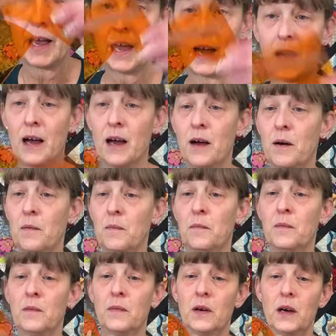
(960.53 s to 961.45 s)

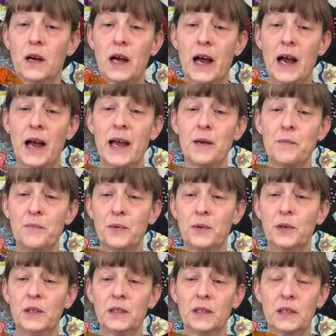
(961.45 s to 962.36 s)
I
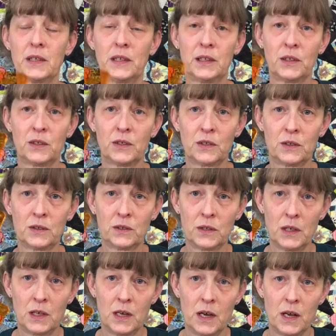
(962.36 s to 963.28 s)
put the little
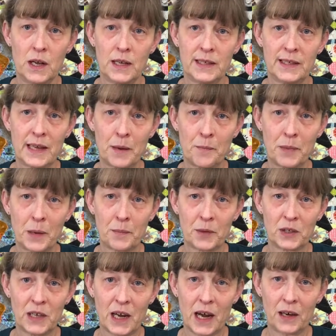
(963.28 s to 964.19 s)
sandpaper
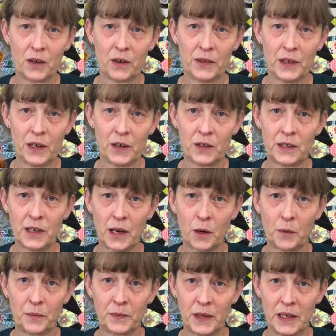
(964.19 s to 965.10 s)
dot on there to
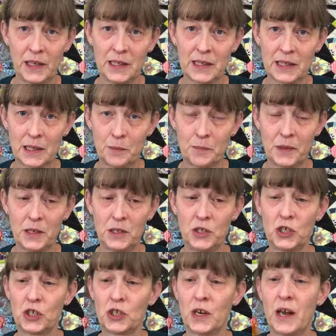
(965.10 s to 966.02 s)
help any
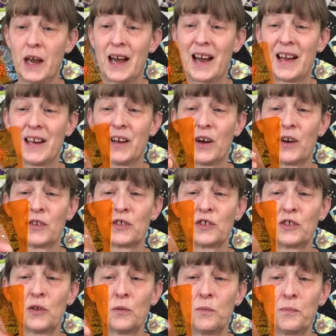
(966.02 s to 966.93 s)
slippage. I
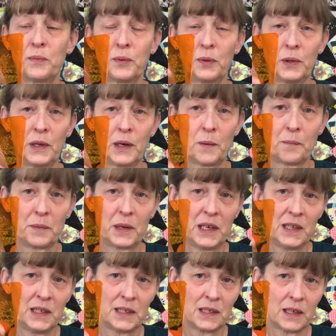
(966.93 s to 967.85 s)
also put a
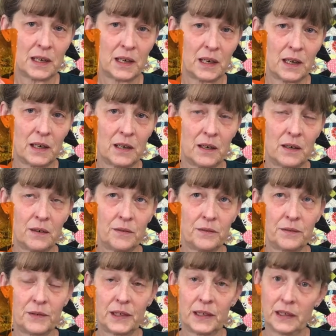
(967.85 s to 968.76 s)
piece of,
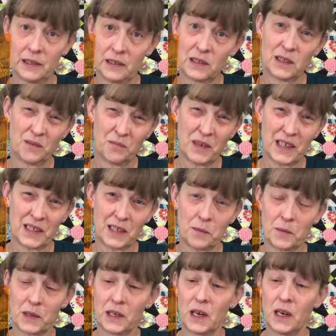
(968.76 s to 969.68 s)
and it's messy,
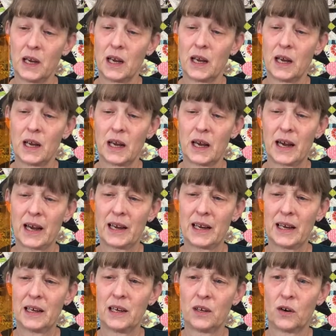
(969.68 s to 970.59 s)
but I
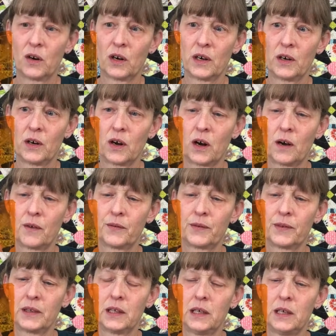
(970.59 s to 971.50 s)
get it on and off,
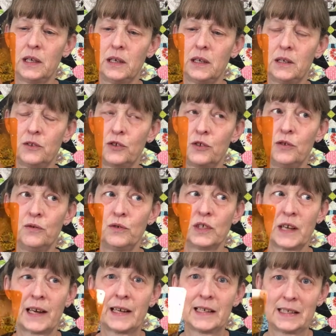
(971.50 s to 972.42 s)
the
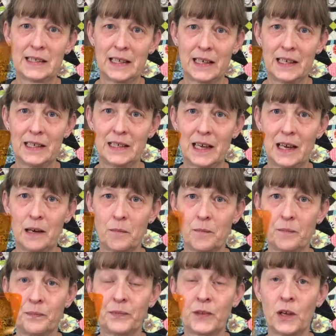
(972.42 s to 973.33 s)
two-sided sticky tape.
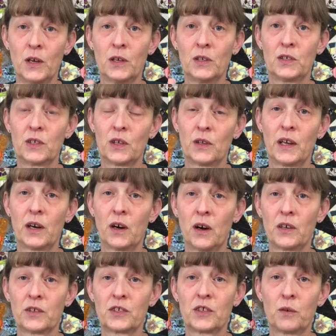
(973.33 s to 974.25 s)
So that
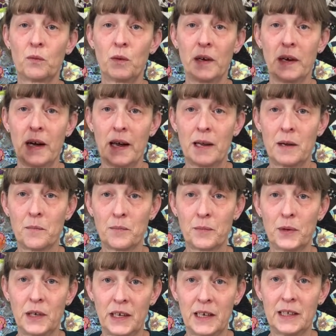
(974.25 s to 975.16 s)
also when I am
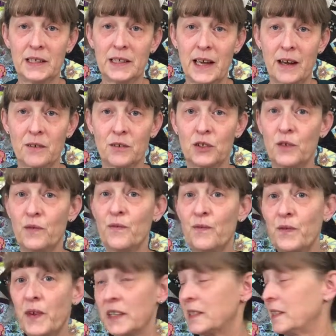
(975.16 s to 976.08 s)
putting it down to
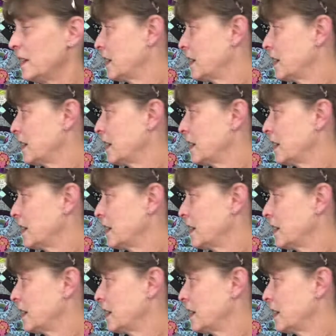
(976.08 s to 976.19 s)
fussy